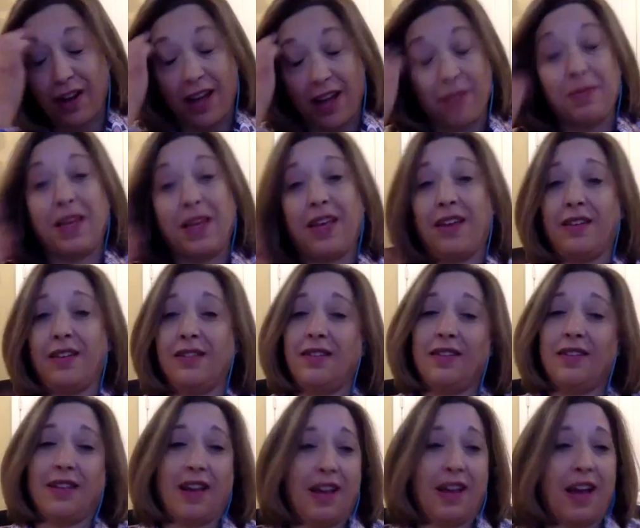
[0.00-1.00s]
I mean,
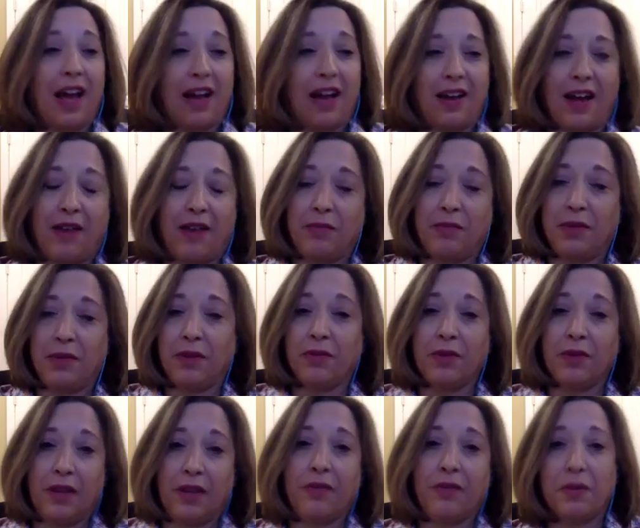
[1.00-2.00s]
I would be
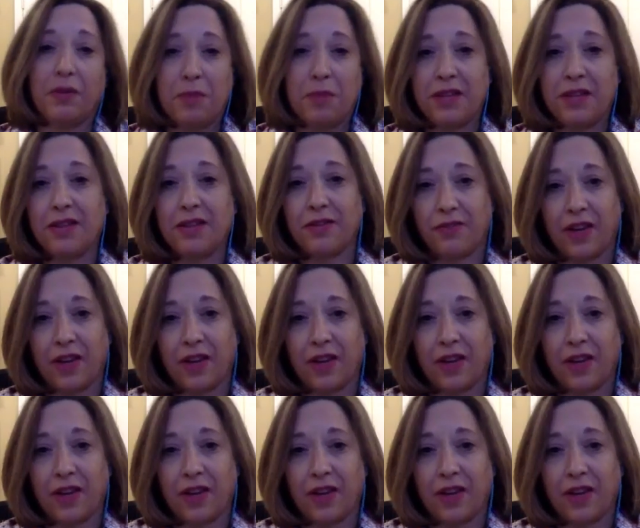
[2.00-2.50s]
really remiss if